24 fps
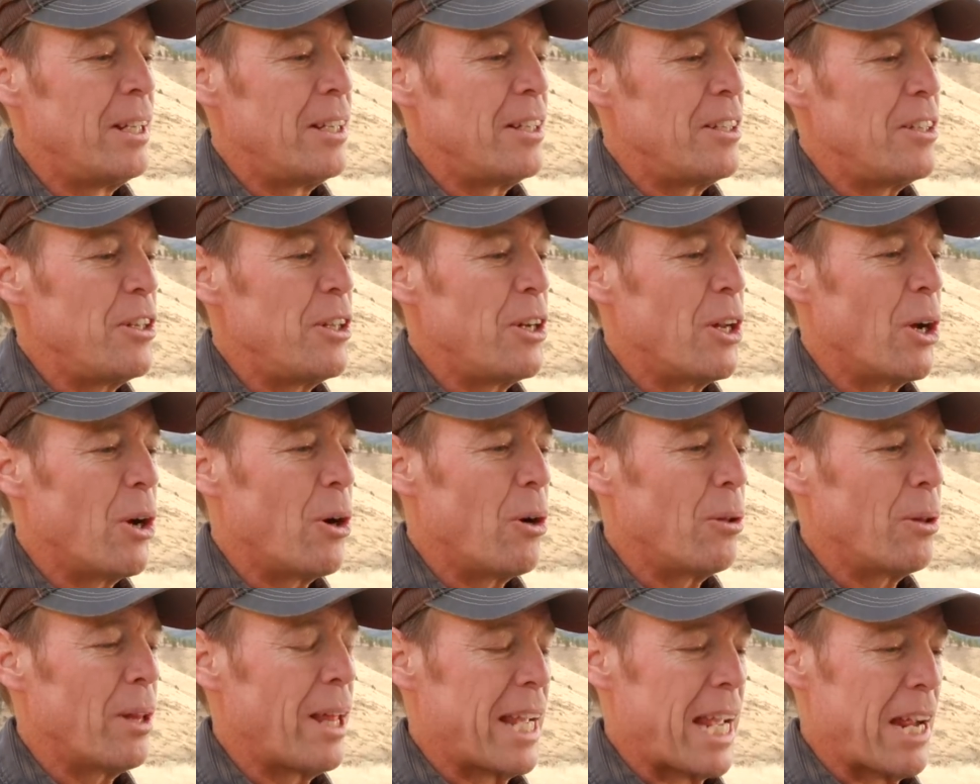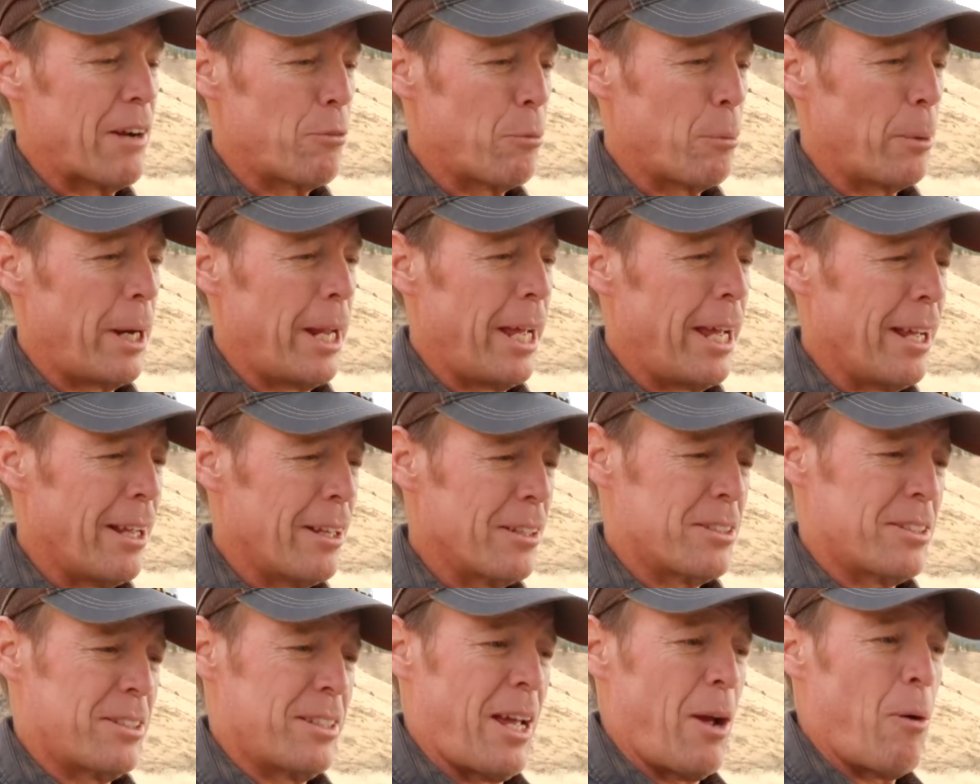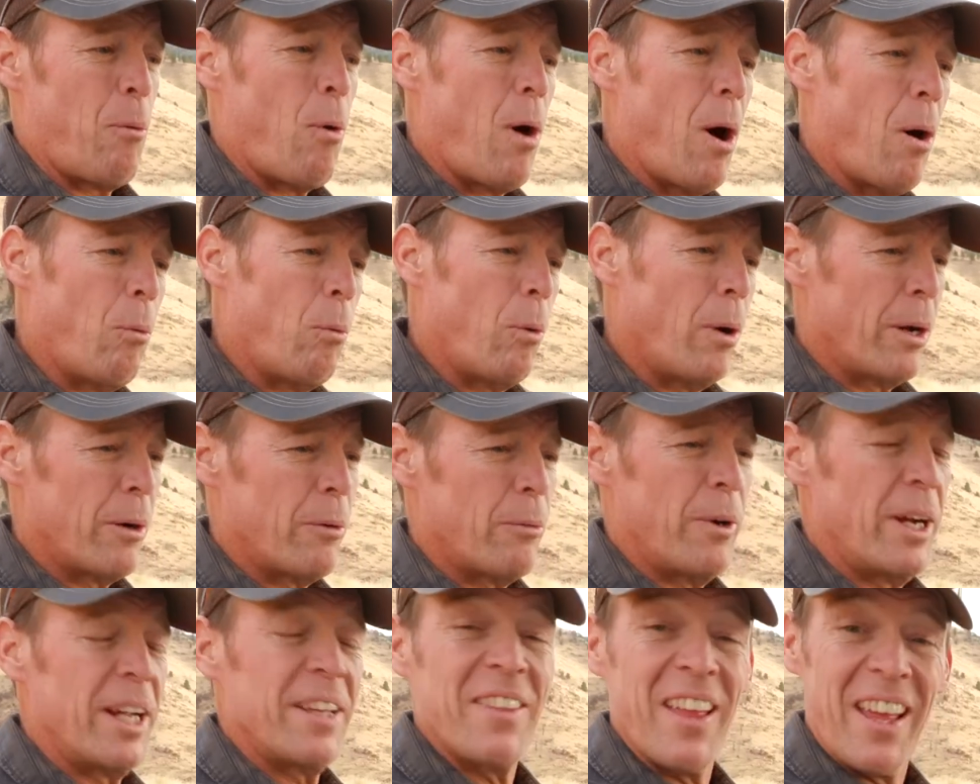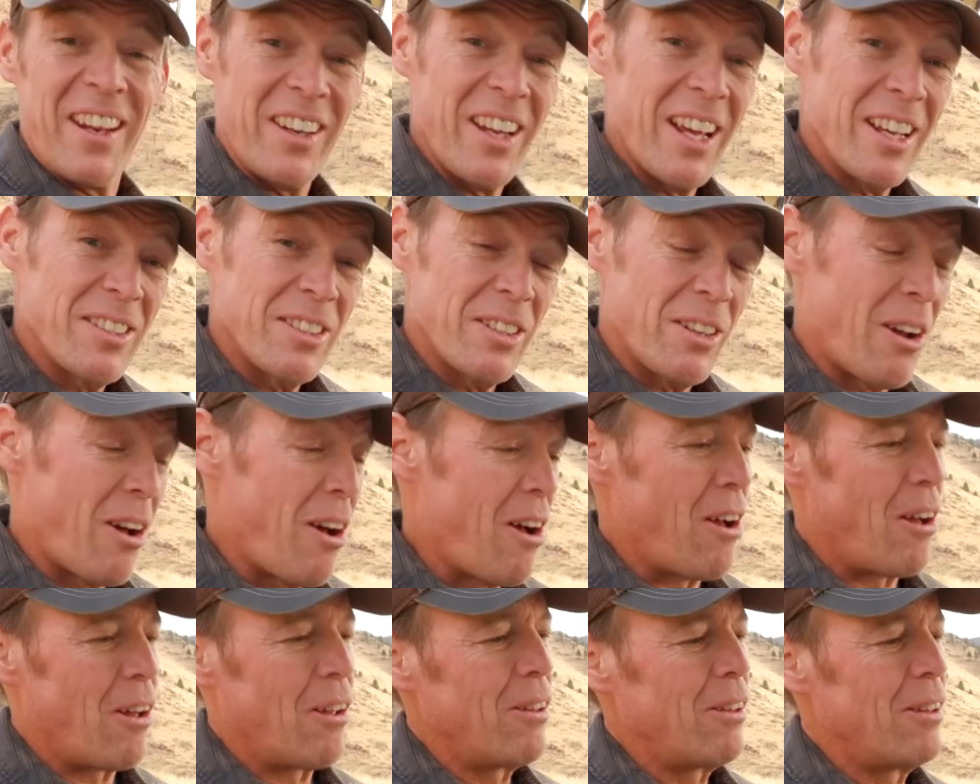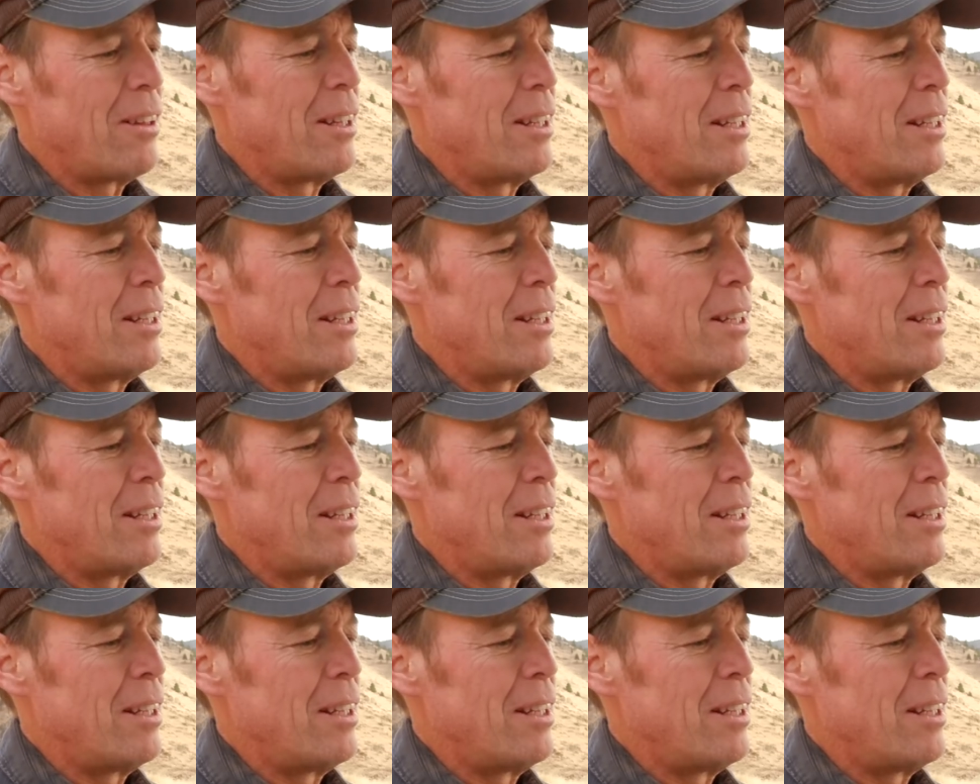You know, like everybody else, I want one rig that does it all.